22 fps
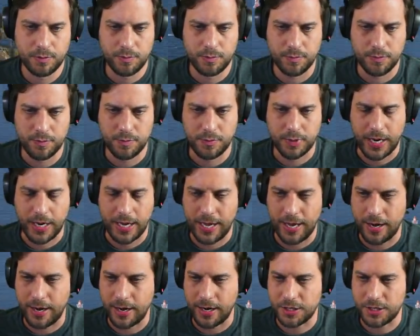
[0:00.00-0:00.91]
But I
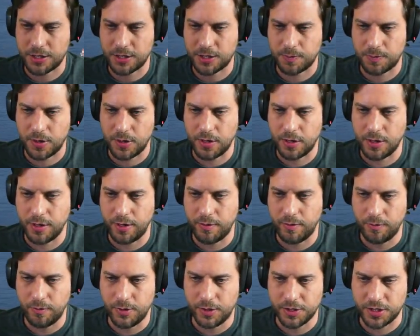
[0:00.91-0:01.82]
had a nice spawn
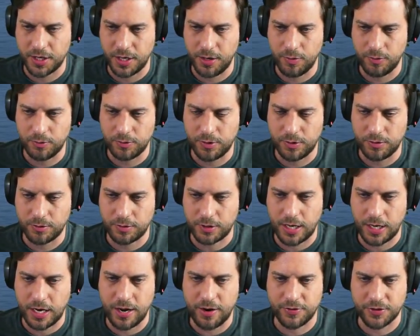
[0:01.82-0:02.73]
that was in
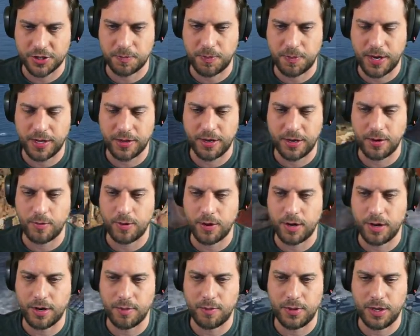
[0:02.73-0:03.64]
kind of a spot that I
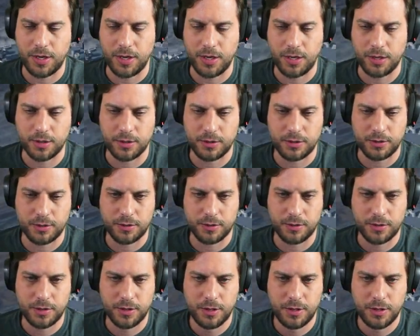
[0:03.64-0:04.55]
wanted to be,
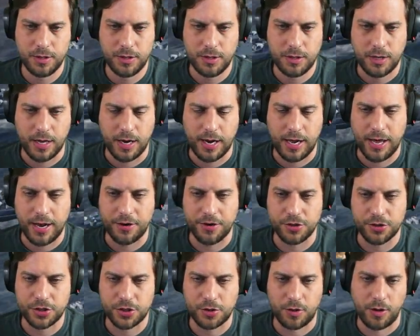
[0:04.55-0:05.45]
and I had a
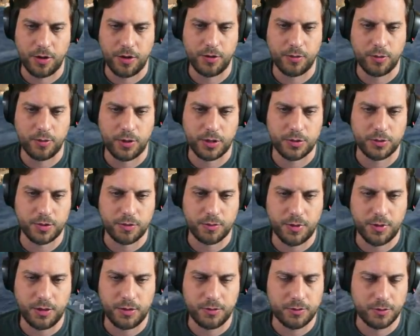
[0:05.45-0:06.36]
destroyer that worked with
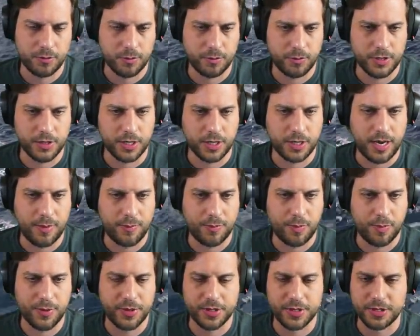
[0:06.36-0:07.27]
me. We did
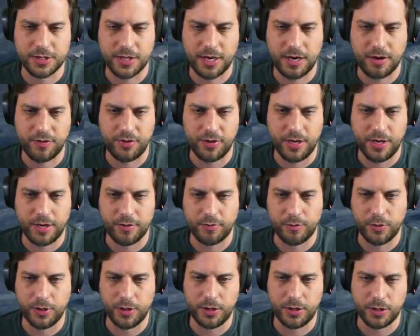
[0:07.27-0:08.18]
compliment the ZF. He had a
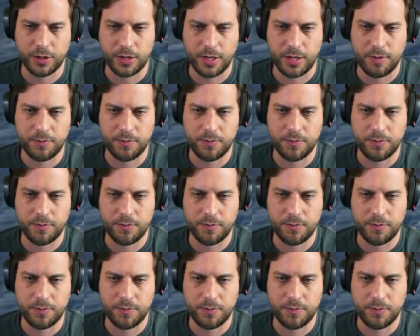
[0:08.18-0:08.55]
really good game.